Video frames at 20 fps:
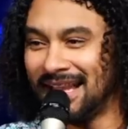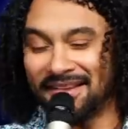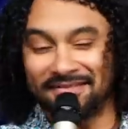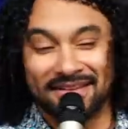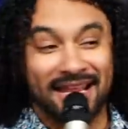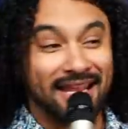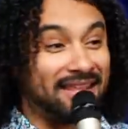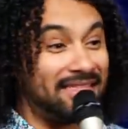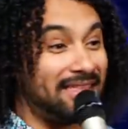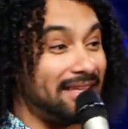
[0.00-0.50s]

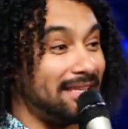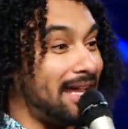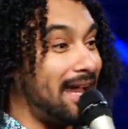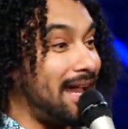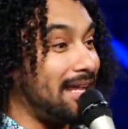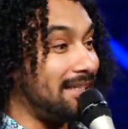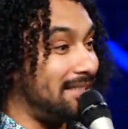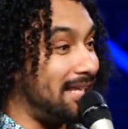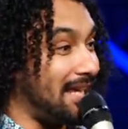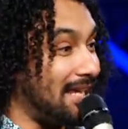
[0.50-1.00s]
haven't had anything
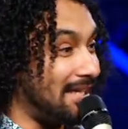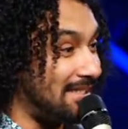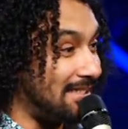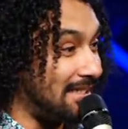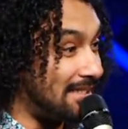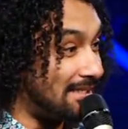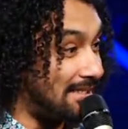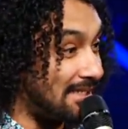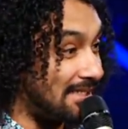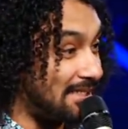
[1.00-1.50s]
that
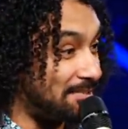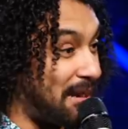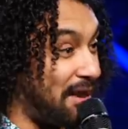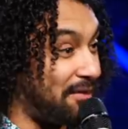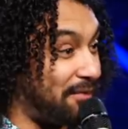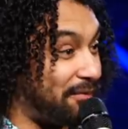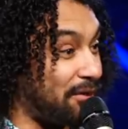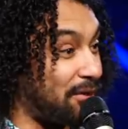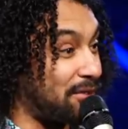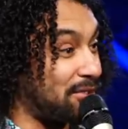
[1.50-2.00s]
tasty since
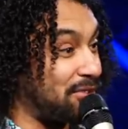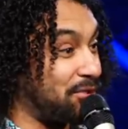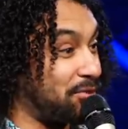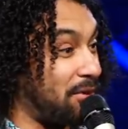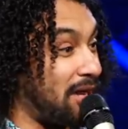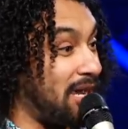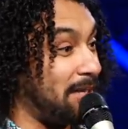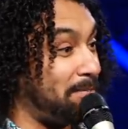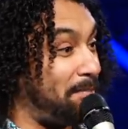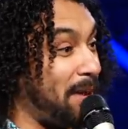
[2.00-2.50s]
my first
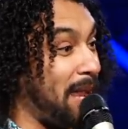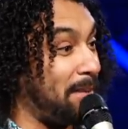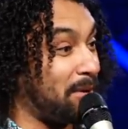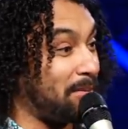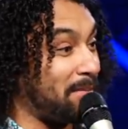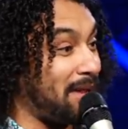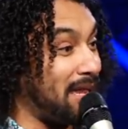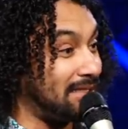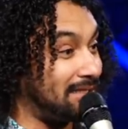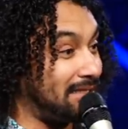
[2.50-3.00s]
grade
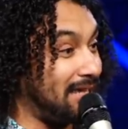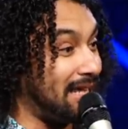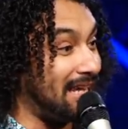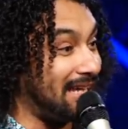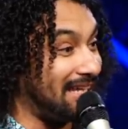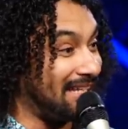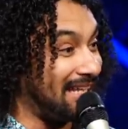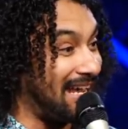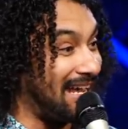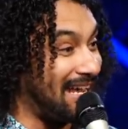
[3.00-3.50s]
paper
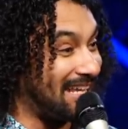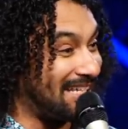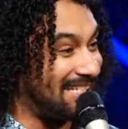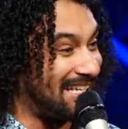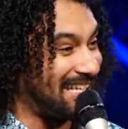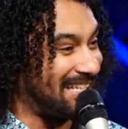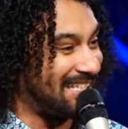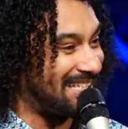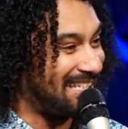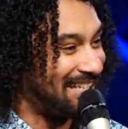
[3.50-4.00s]
mache
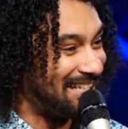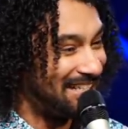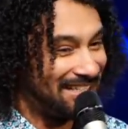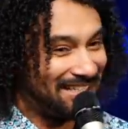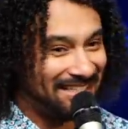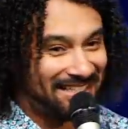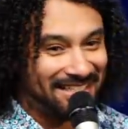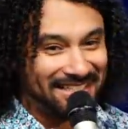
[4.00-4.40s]
class.